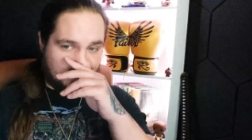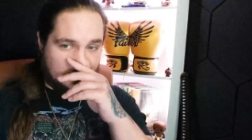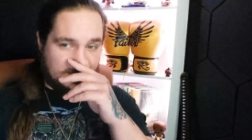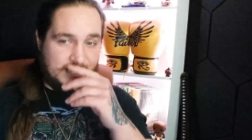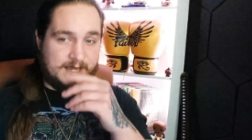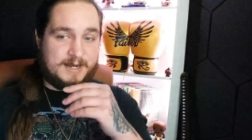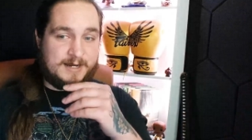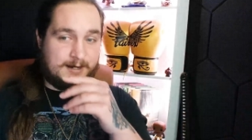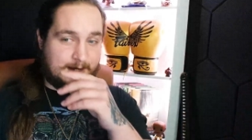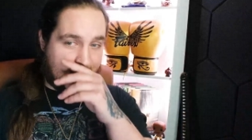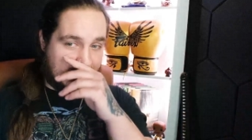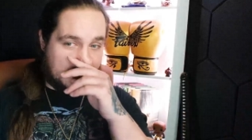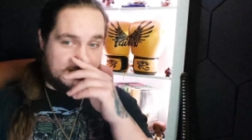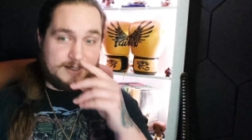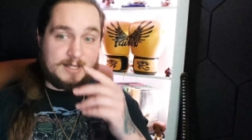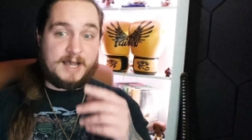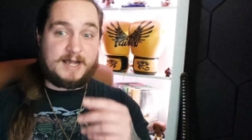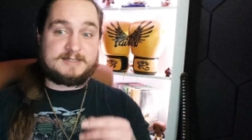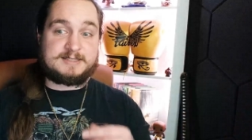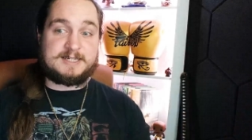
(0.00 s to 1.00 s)
And I,
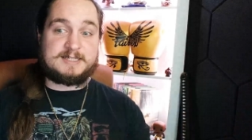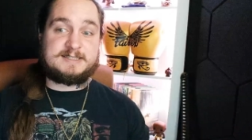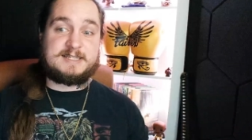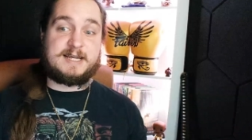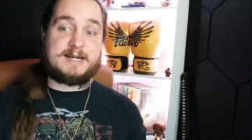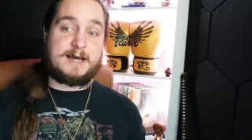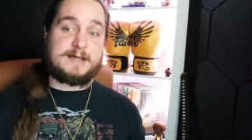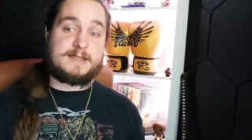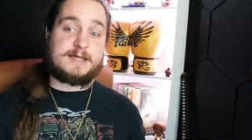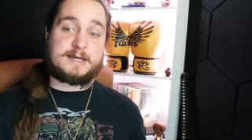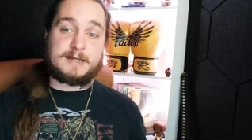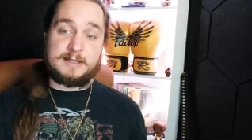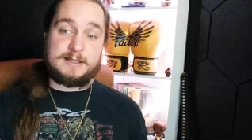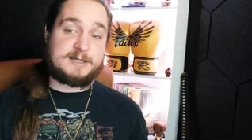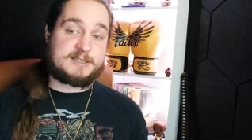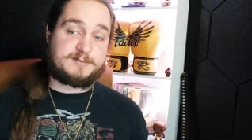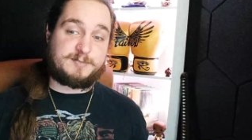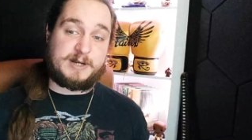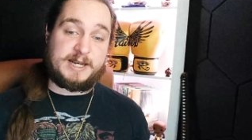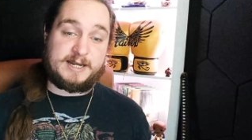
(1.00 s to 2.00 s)
as I said, I think
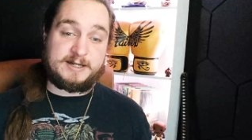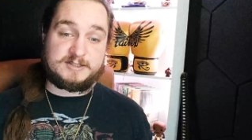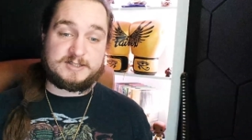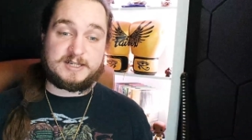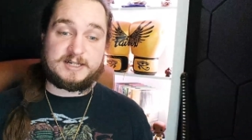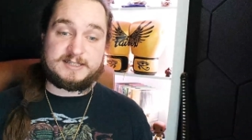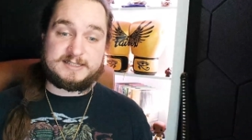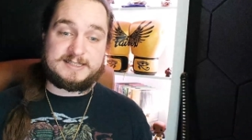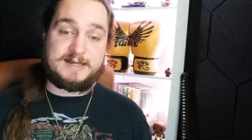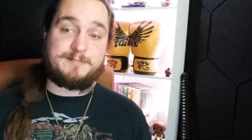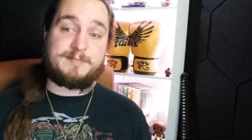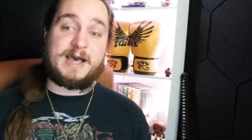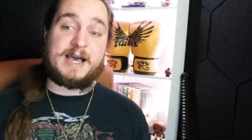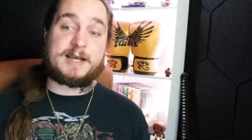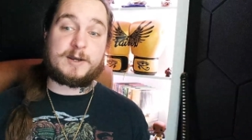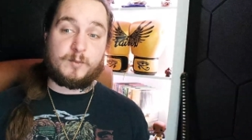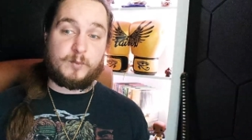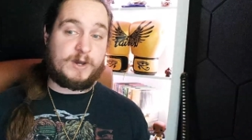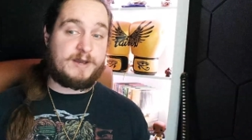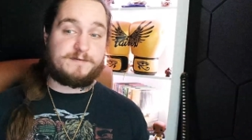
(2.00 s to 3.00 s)
Alex Pereira is going to sit back
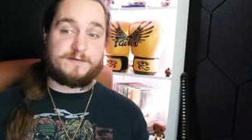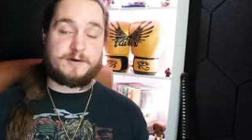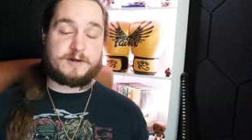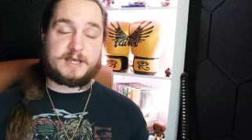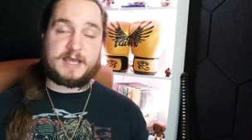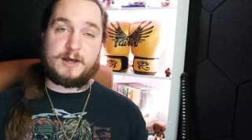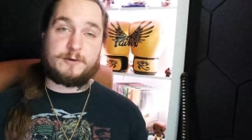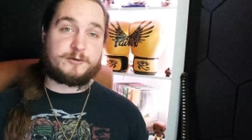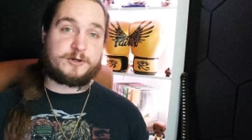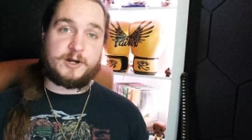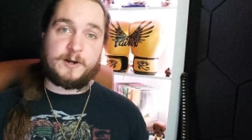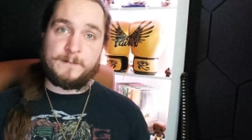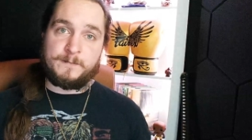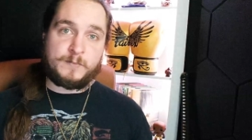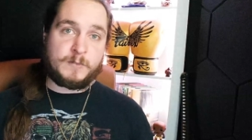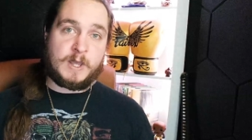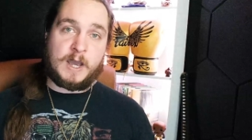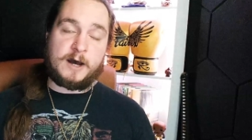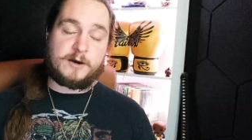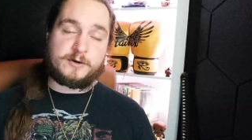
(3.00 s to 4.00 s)
and wait for a counter.
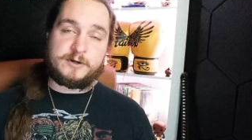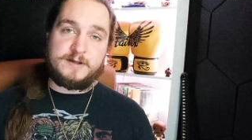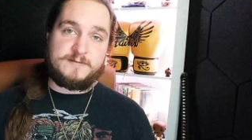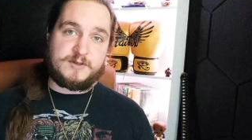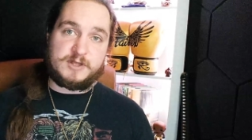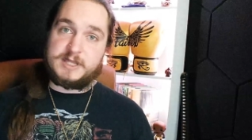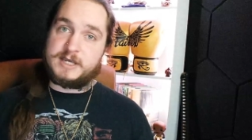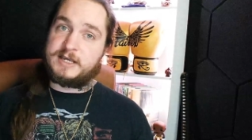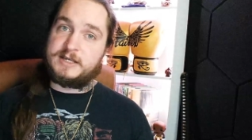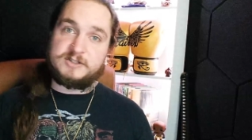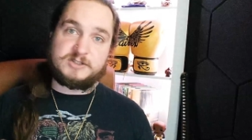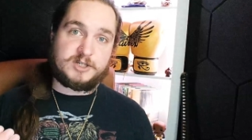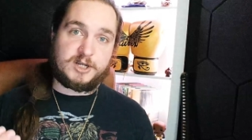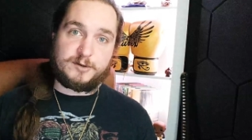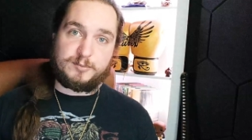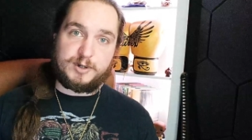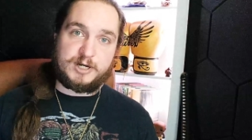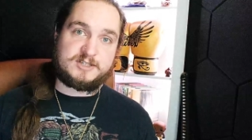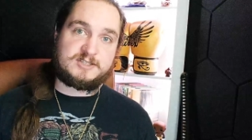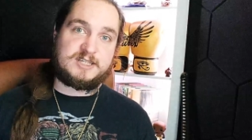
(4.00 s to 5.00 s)
I don't even think he's going to
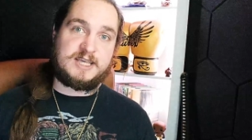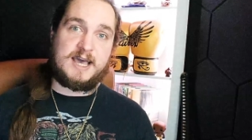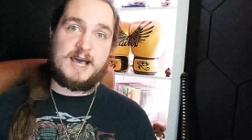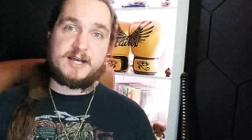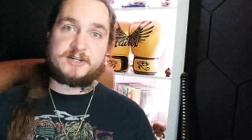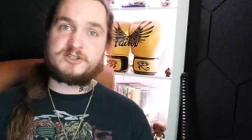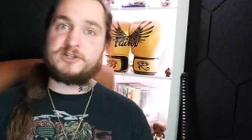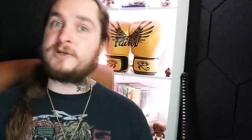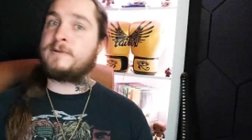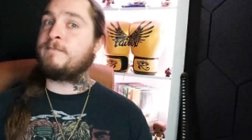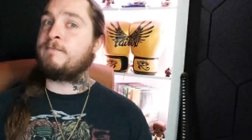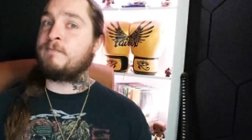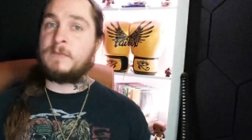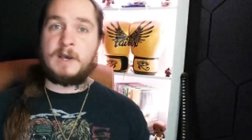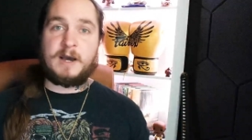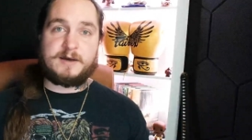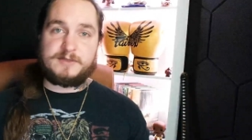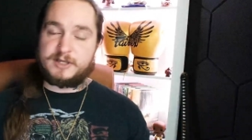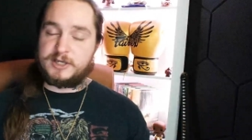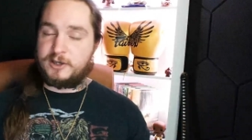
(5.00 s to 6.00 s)
press the action.
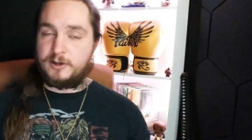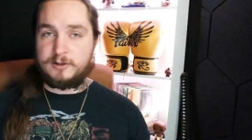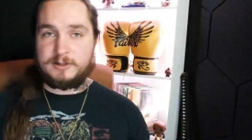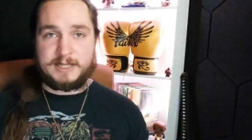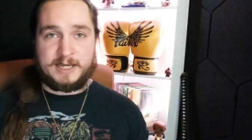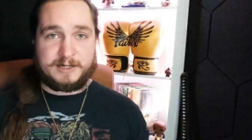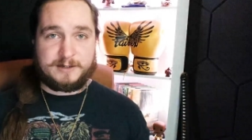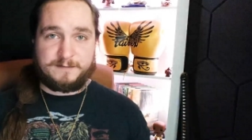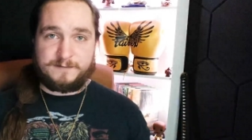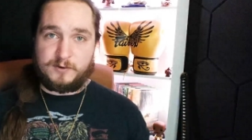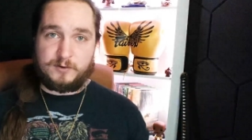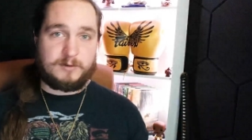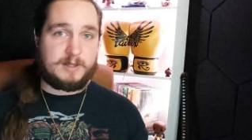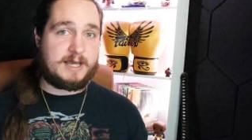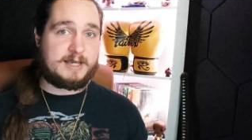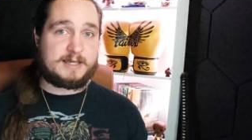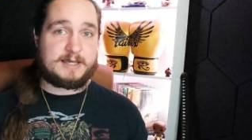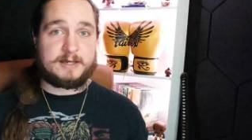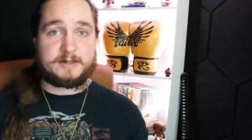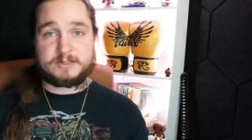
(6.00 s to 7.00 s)
I think he'll land a few
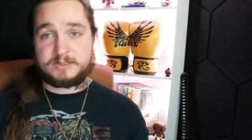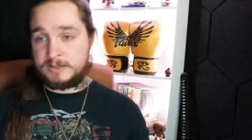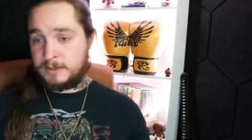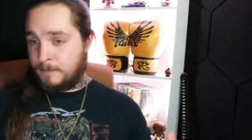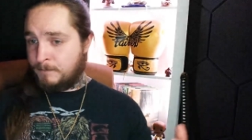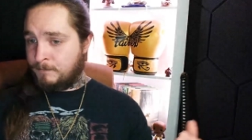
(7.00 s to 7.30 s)
leg kicks,